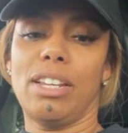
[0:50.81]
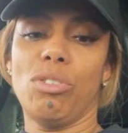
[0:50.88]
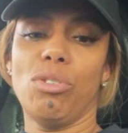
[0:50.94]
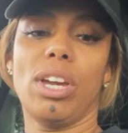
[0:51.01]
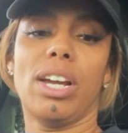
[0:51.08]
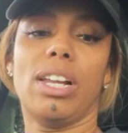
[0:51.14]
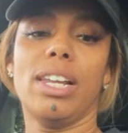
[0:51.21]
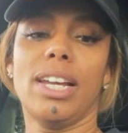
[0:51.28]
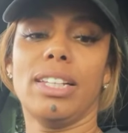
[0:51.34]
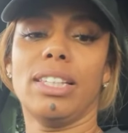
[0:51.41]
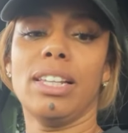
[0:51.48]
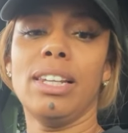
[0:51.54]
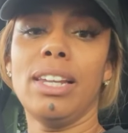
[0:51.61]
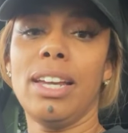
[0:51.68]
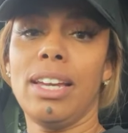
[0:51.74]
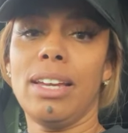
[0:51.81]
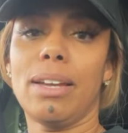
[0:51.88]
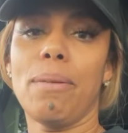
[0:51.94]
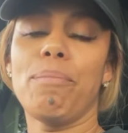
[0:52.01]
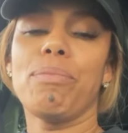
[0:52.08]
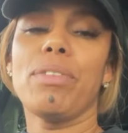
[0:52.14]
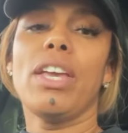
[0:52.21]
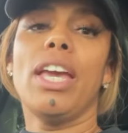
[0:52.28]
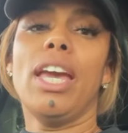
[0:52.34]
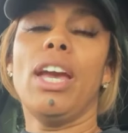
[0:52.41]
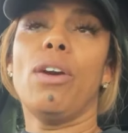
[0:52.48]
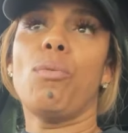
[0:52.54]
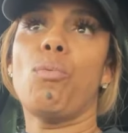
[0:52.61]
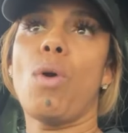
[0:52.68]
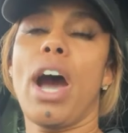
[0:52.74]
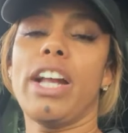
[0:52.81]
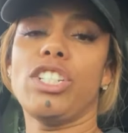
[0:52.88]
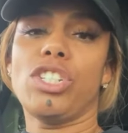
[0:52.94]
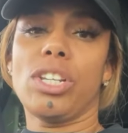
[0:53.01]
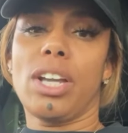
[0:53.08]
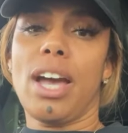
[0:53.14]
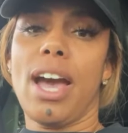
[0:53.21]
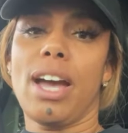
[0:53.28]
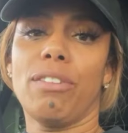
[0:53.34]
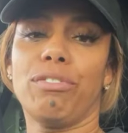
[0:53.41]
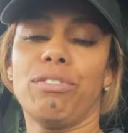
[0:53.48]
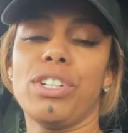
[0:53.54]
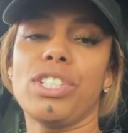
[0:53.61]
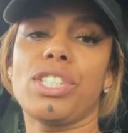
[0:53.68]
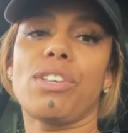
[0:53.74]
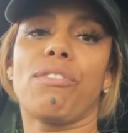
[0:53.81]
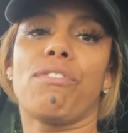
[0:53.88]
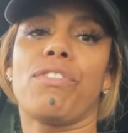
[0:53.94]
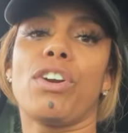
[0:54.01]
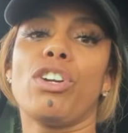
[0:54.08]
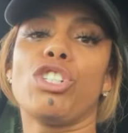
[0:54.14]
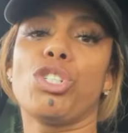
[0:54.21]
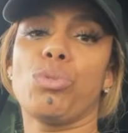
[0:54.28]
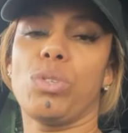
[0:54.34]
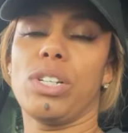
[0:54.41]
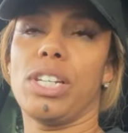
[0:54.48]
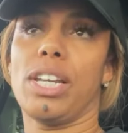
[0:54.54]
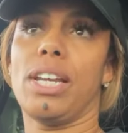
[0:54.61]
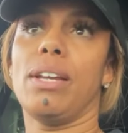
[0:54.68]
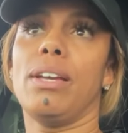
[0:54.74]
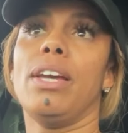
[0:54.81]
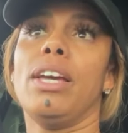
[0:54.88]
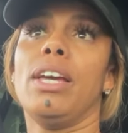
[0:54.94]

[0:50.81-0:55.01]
You can click the link and watch the conference virtually.